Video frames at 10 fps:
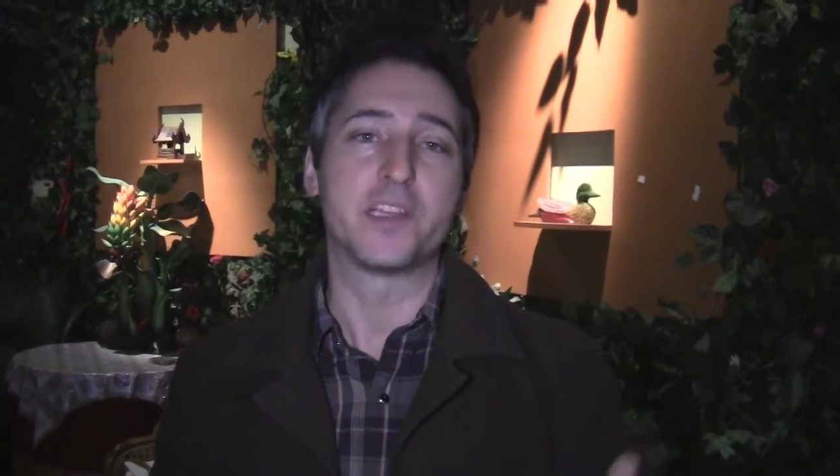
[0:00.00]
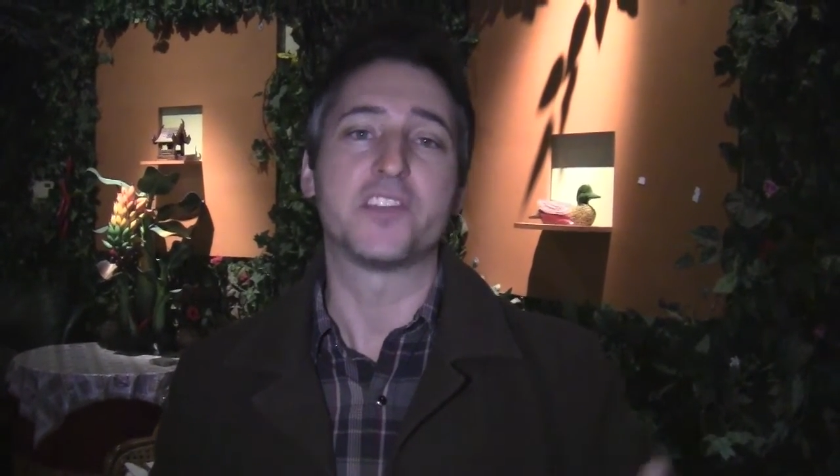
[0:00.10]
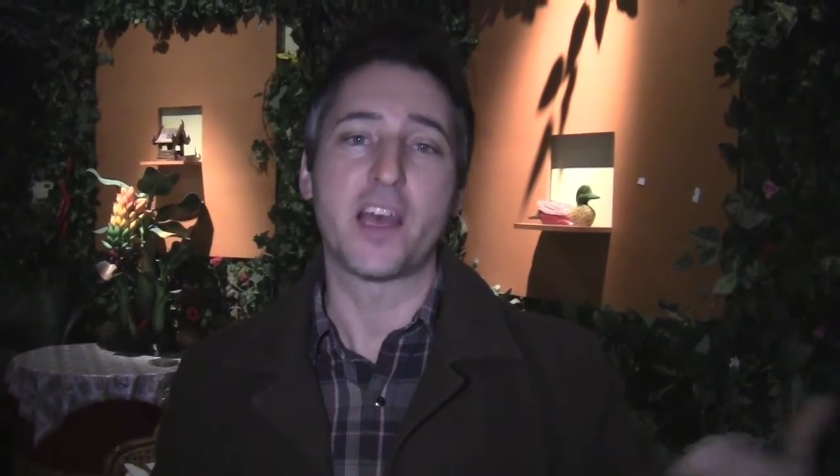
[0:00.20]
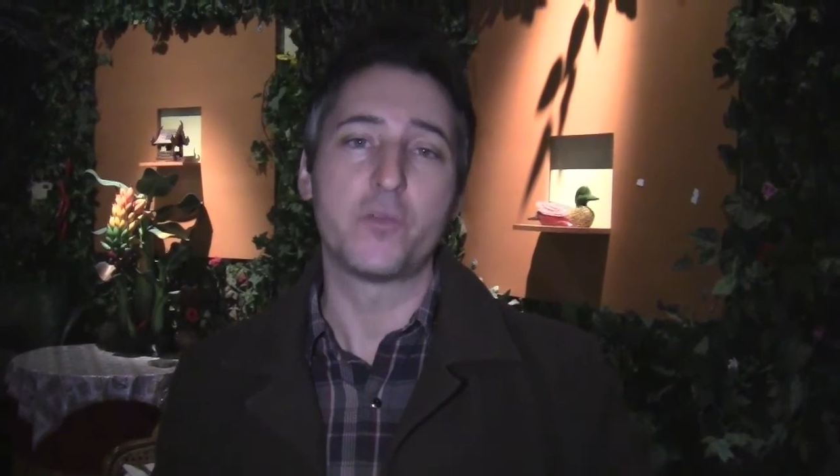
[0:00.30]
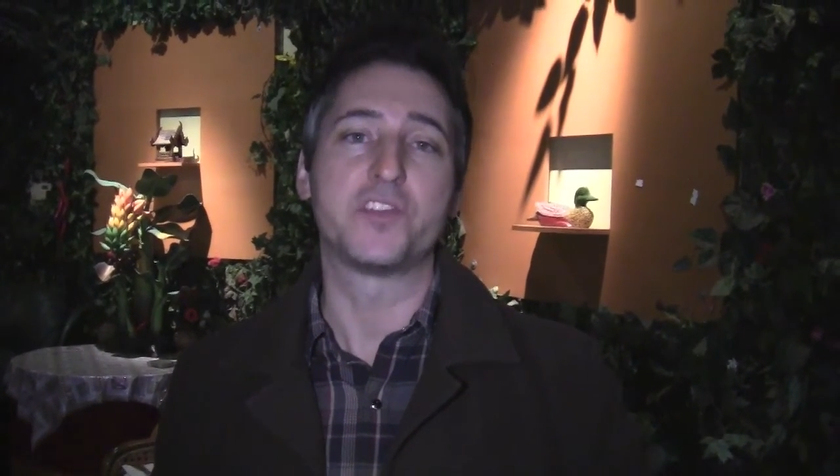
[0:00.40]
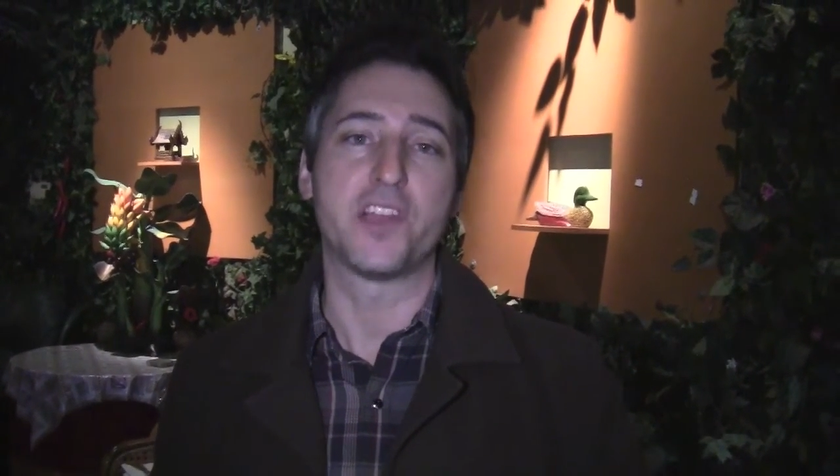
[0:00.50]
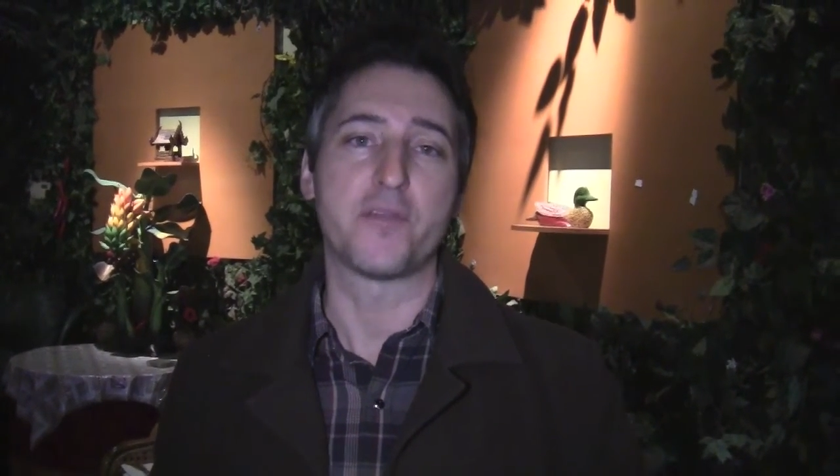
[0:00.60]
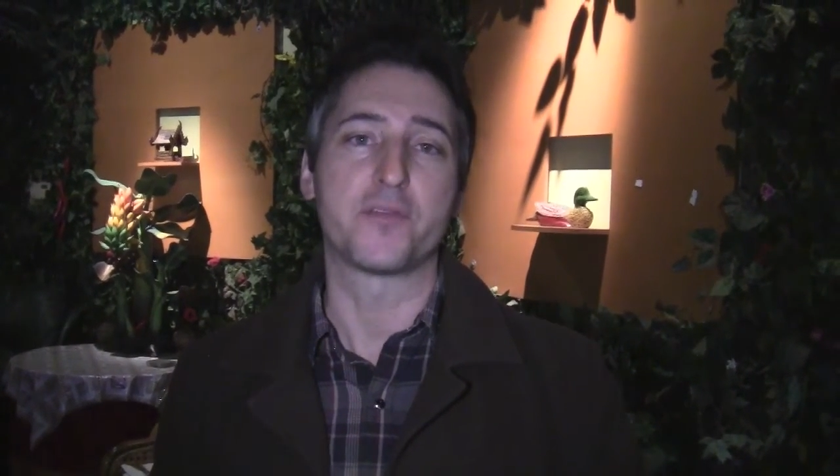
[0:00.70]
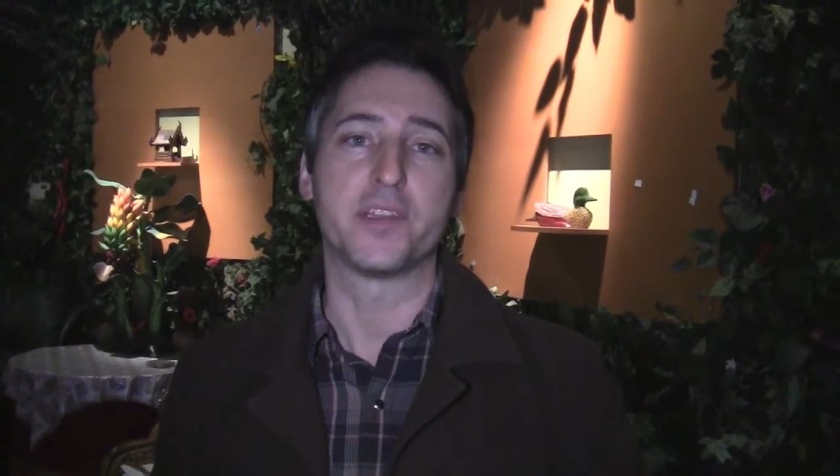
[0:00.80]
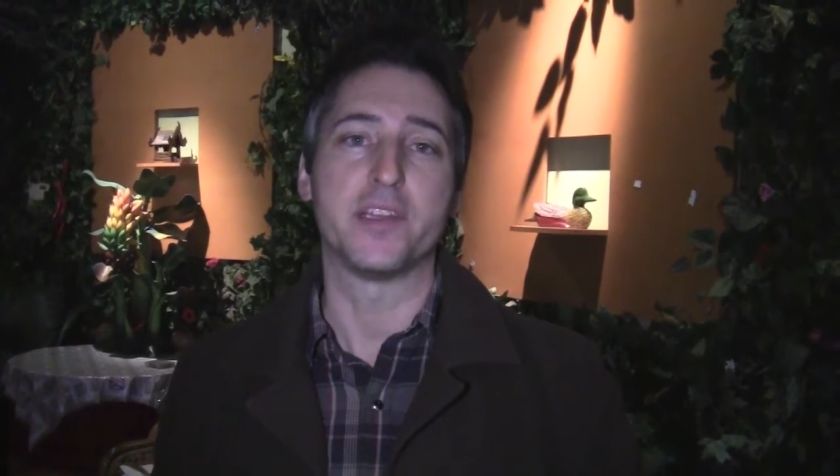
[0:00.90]
because that was
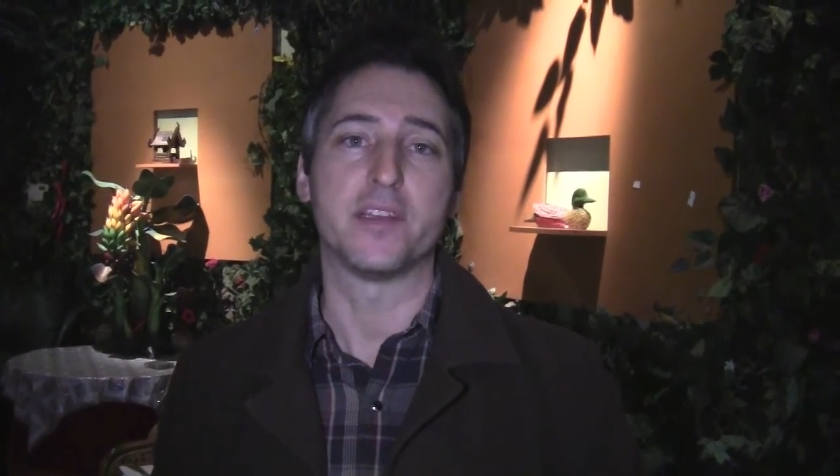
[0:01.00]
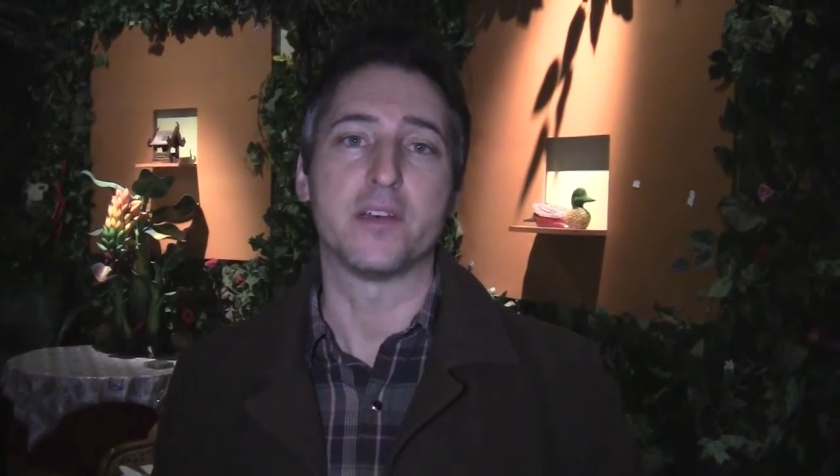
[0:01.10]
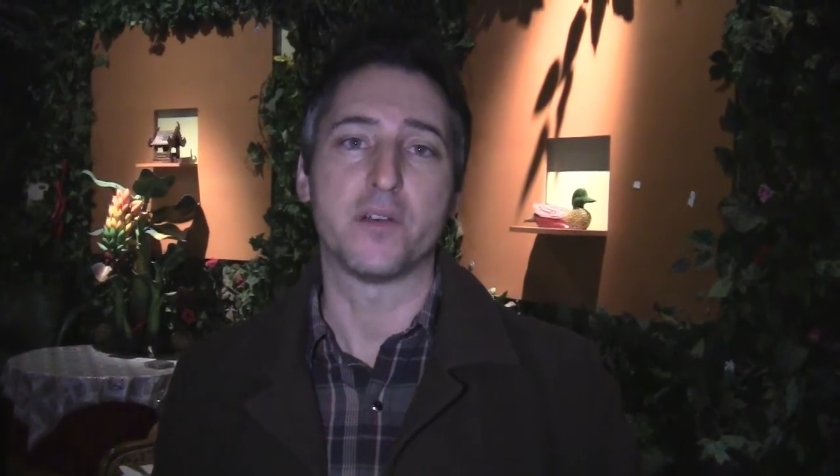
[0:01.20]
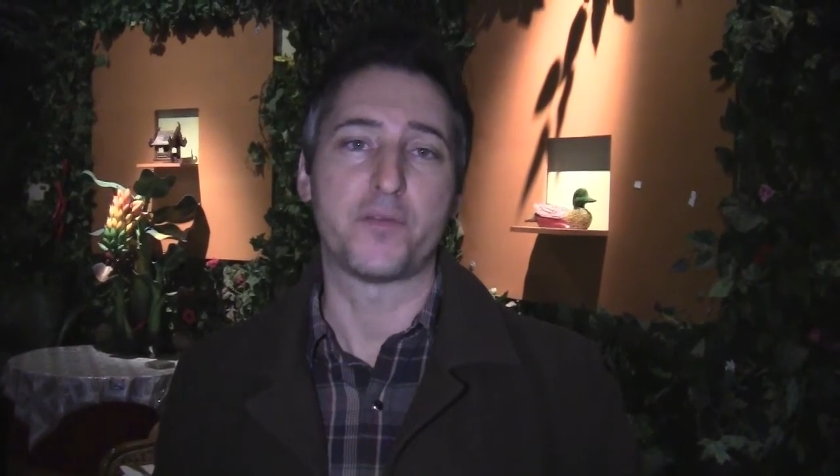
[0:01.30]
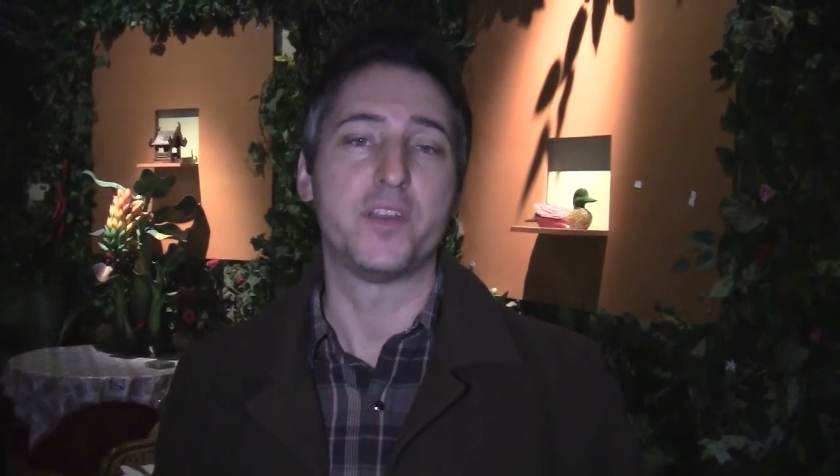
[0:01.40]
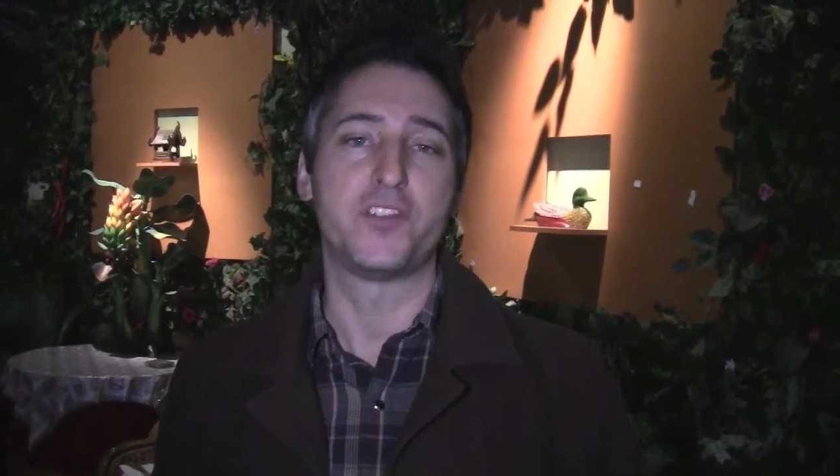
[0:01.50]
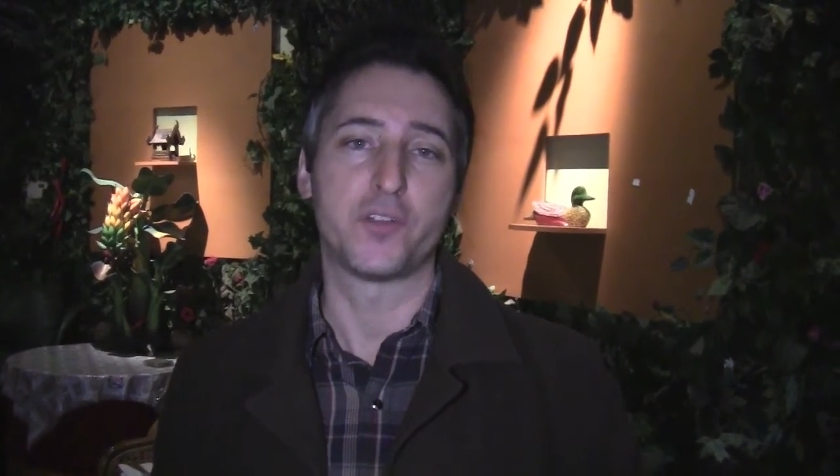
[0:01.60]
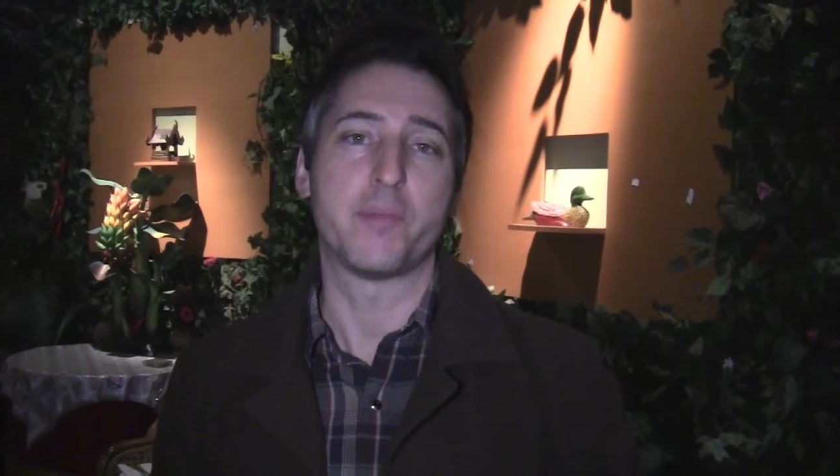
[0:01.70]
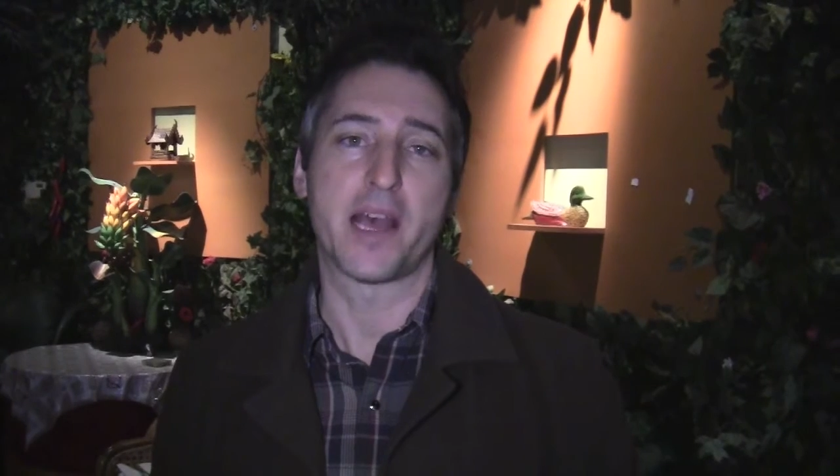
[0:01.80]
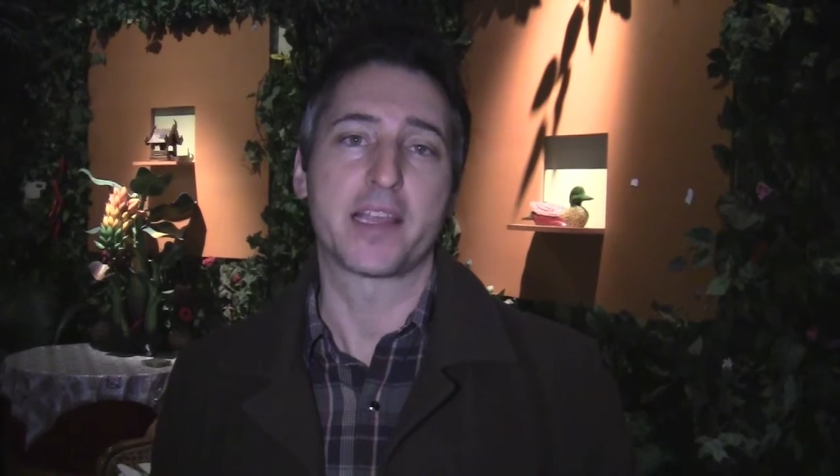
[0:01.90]
definitely a
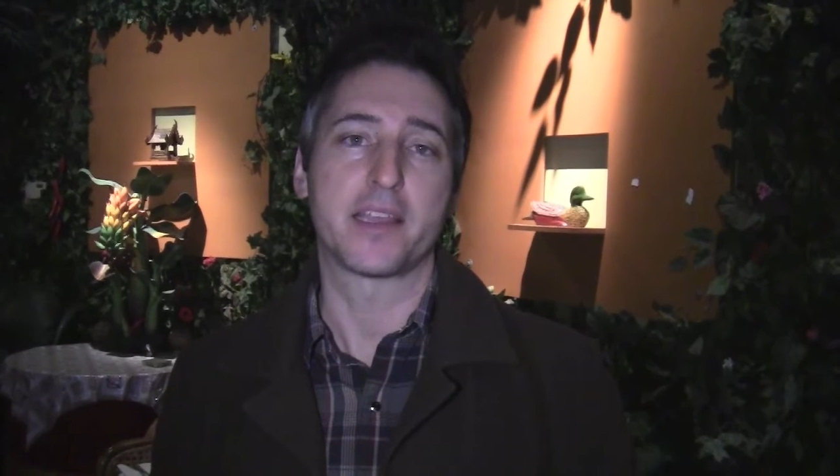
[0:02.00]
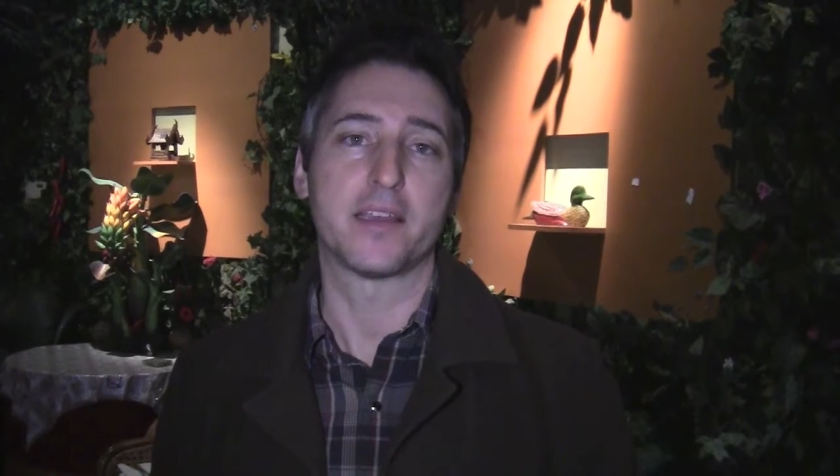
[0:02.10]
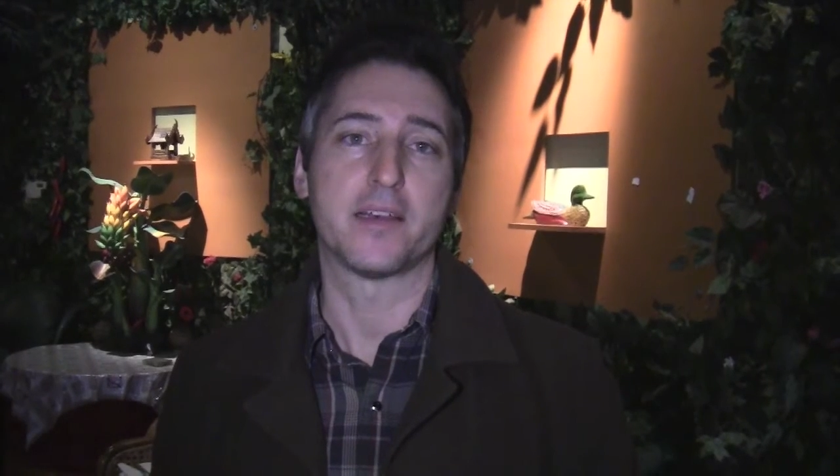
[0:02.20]
feature back